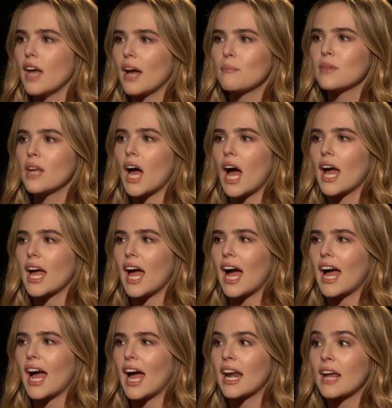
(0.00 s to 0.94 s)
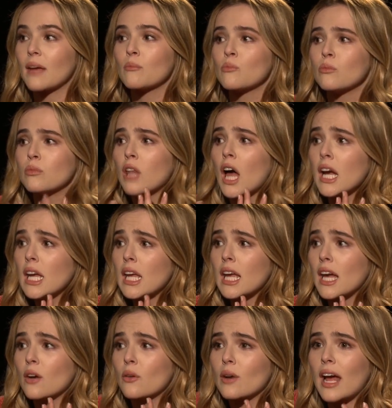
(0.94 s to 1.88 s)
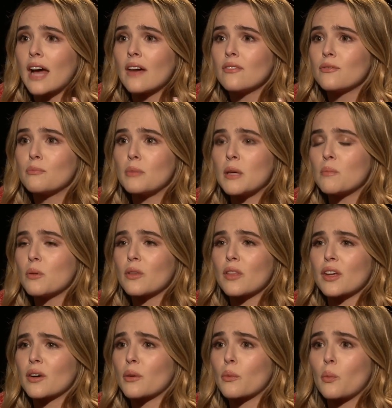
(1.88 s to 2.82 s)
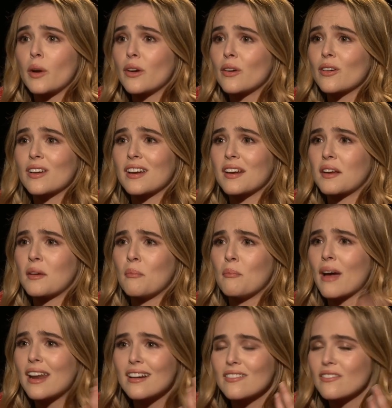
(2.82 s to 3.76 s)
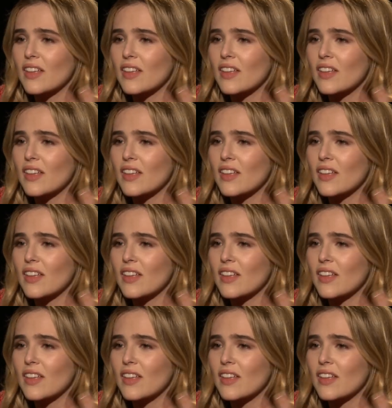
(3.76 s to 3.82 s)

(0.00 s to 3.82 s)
I'm lucky. I don't have people that are weird and competitive.